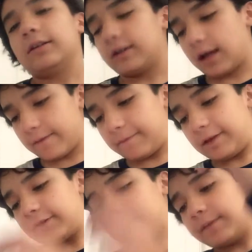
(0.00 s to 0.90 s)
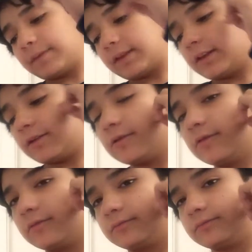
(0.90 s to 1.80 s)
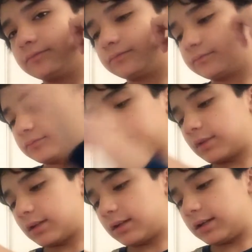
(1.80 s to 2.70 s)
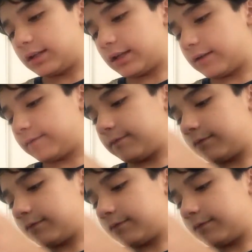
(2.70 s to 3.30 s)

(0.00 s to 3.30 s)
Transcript: uh, I have FaceTime still. I have